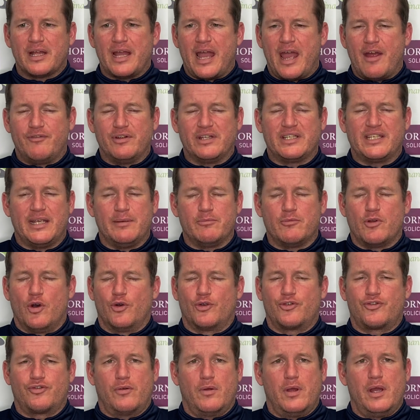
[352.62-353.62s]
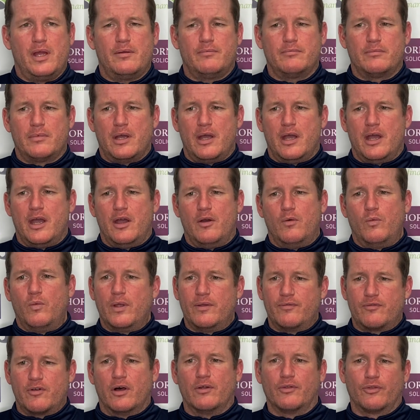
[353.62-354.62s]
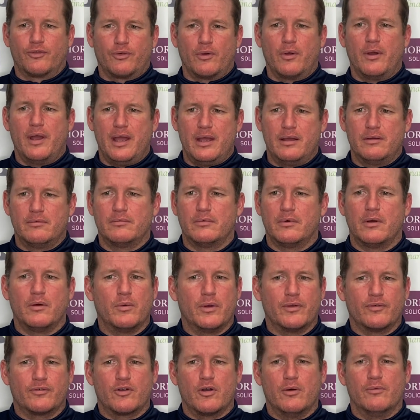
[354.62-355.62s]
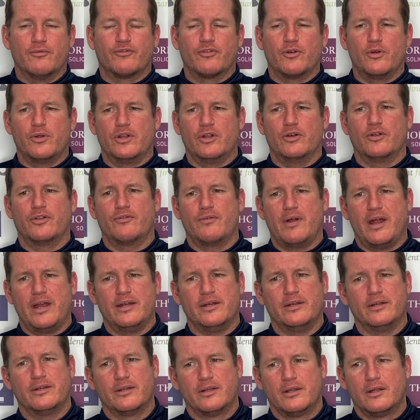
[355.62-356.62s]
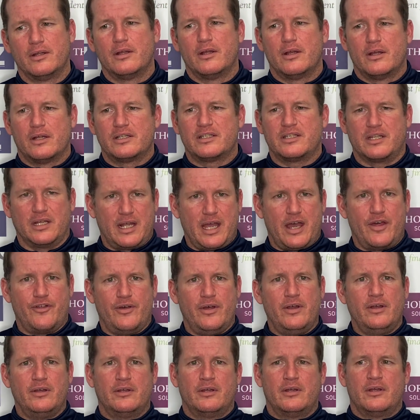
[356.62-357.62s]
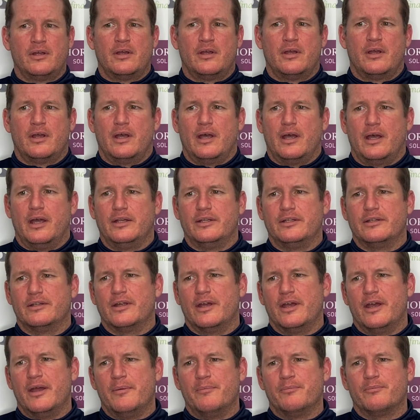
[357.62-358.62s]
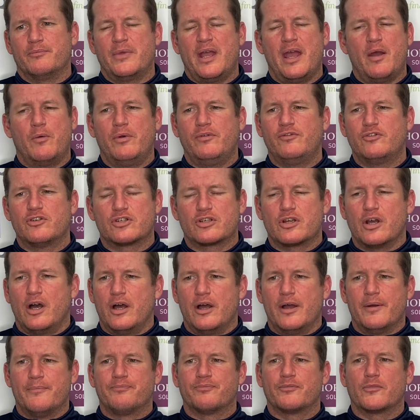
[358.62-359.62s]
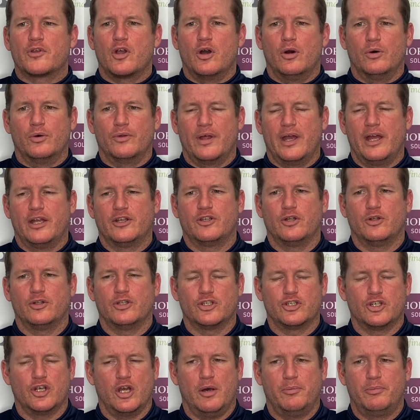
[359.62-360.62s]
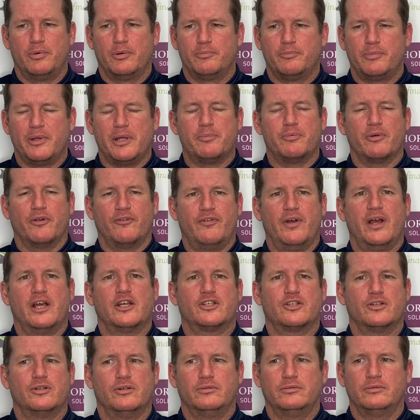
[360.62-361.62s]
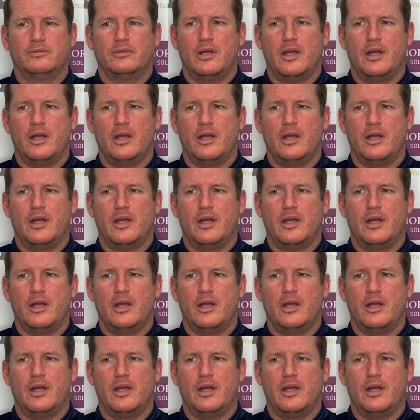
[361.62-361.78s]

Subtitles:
Every team goes through it. We've gone through it. We've come through the other end together. And we've just got to go there, do the job, be professional.